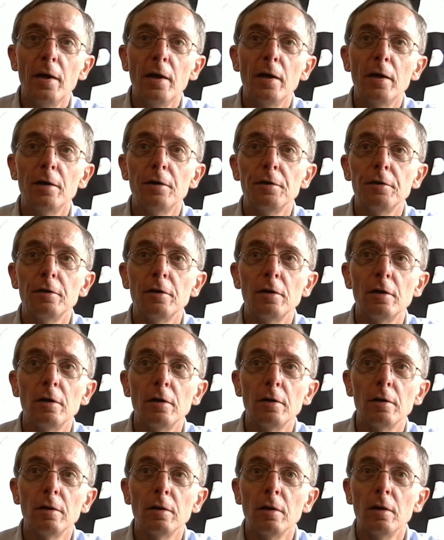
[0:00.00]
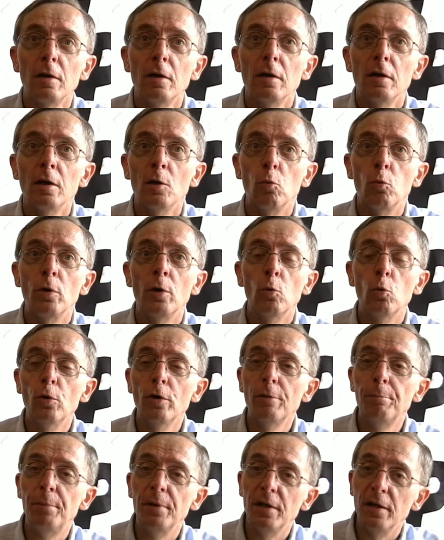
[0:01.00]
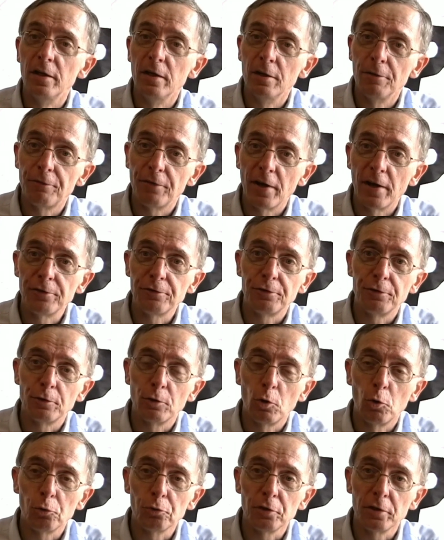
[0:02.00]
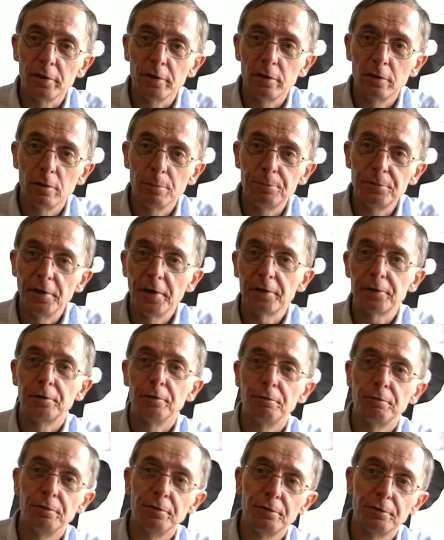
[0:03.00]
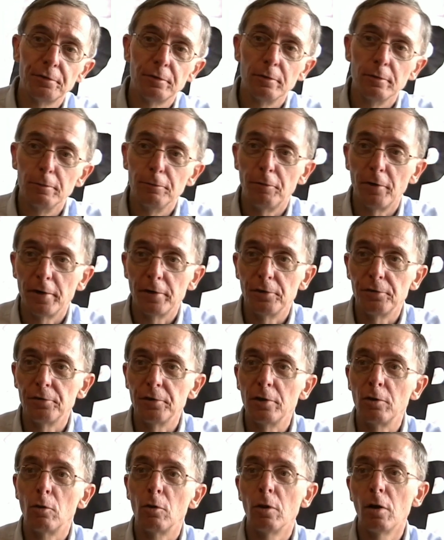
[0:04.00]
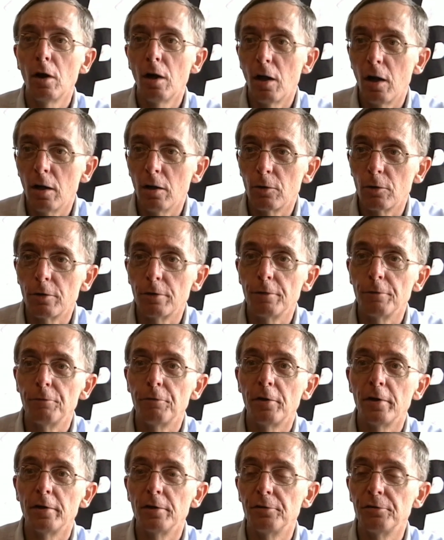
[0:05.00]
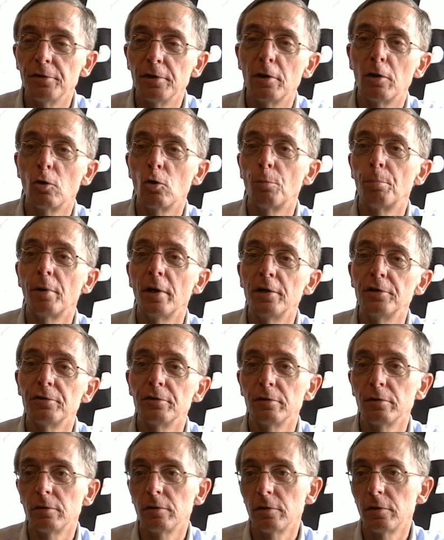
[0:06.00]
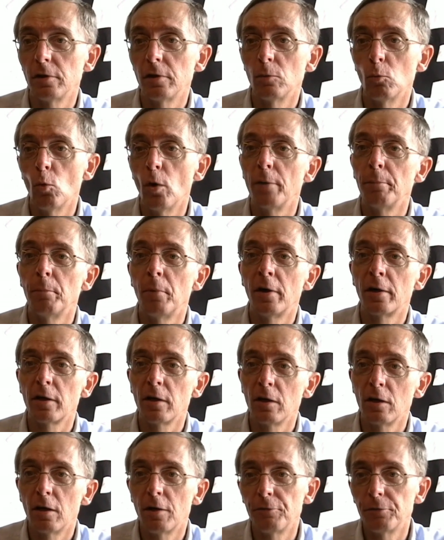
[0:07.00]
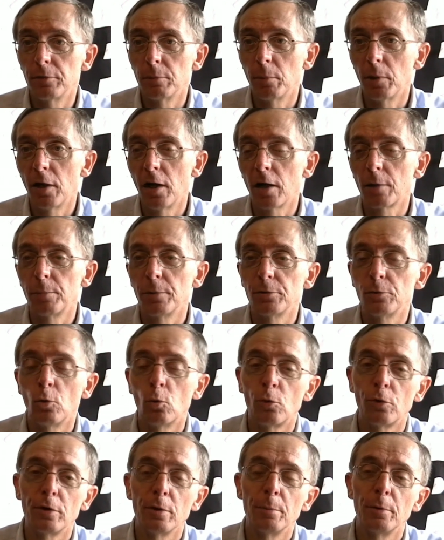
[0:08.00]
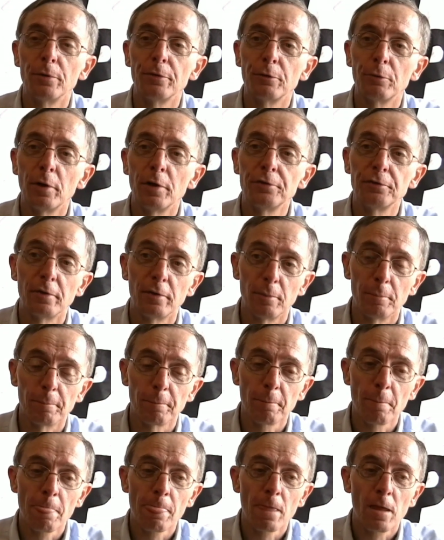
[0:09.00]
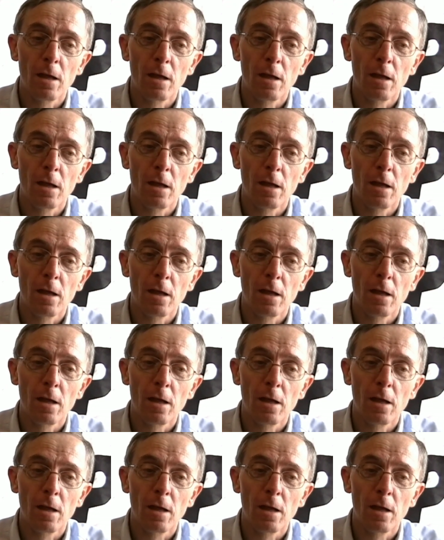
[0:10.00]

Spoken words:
And it would be if that's your only objective, is to fight a single law or to fight a single oppression. You get one monkey off your back, but don't worry about the rest of them.